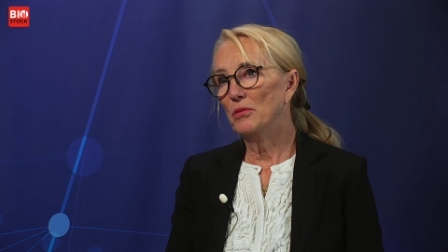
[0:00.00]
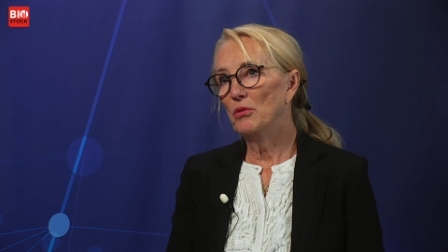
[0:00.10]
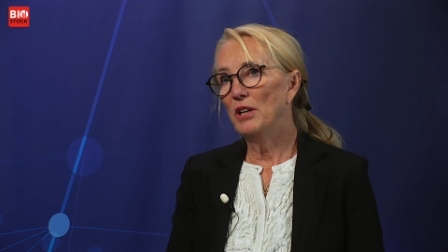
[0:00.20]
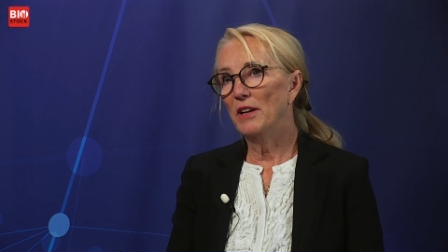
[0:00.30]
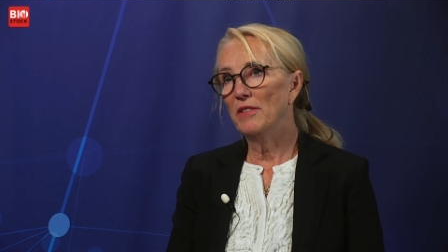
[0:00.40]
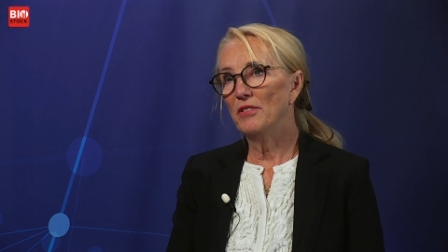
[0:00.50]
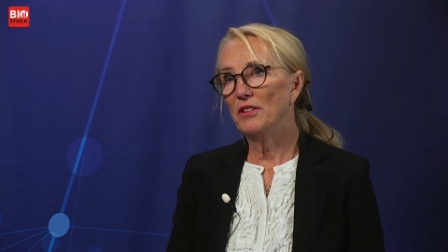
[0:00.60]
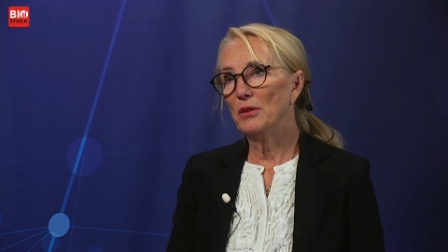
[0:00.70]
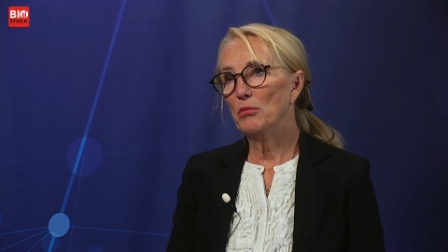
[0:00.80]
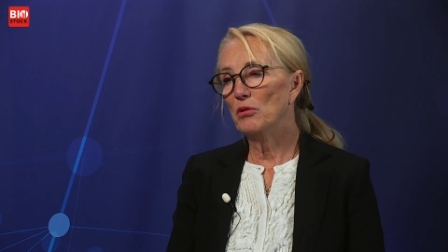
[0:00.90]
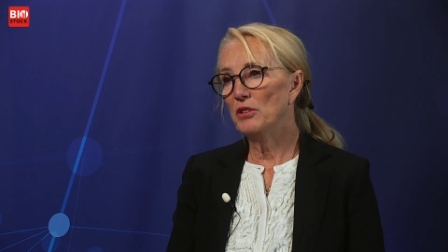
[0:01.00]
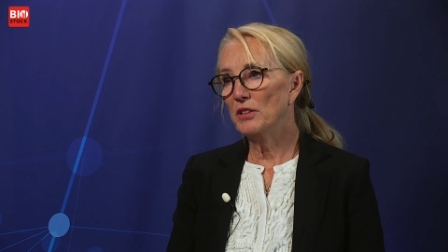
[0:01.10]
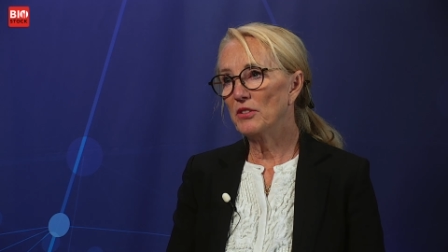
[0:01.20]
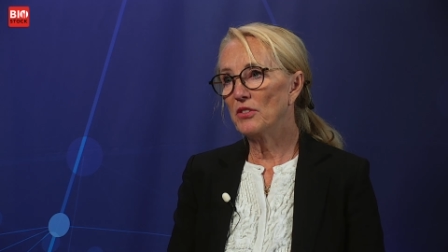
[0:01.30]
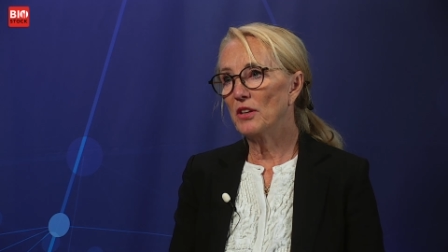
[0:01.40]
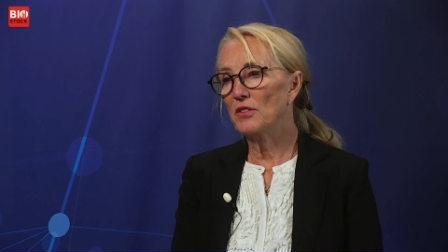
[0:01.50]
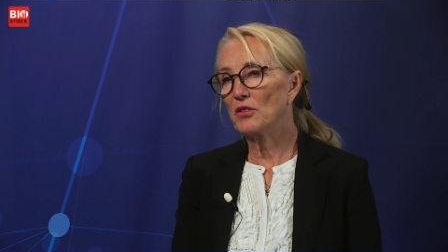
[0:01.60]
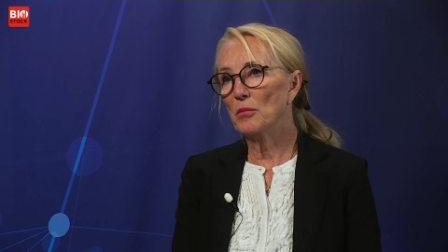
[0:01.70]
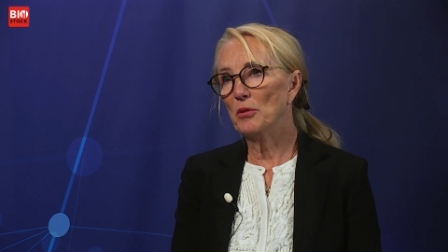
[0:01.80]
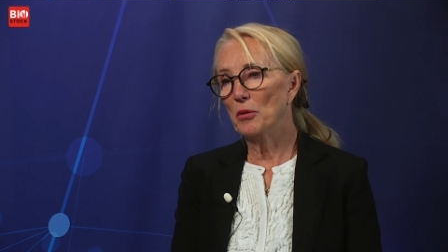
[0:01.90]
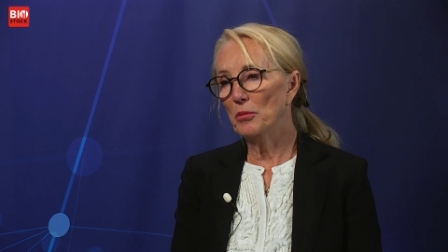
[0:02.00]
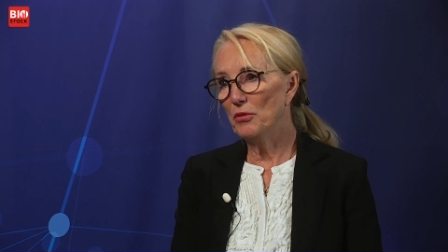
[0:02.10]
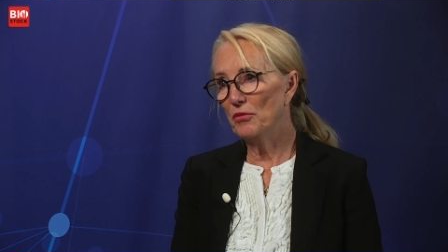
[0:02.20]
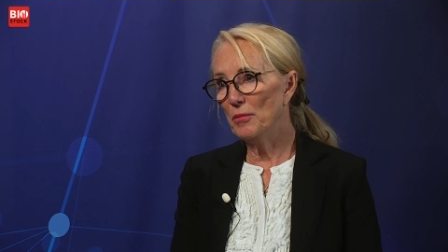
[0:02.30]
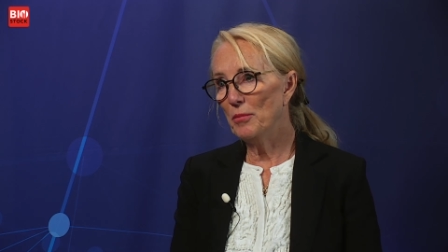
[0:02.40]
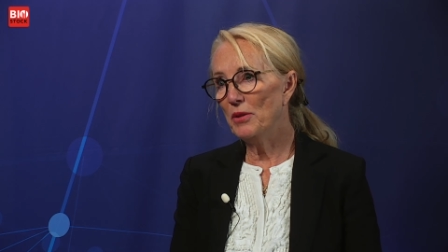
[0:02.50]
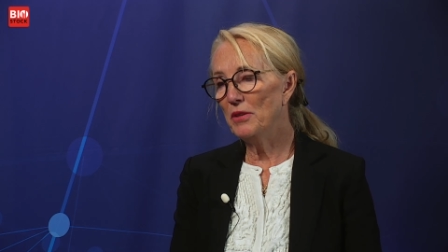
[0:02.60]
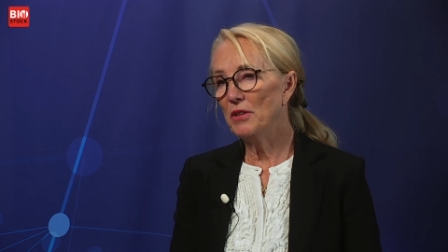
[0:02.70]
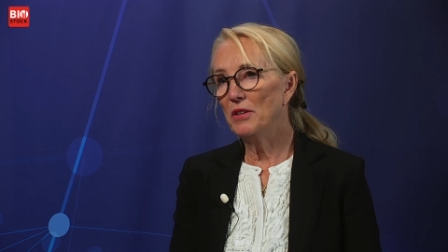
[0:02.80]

we have a warrant exercise coming up in November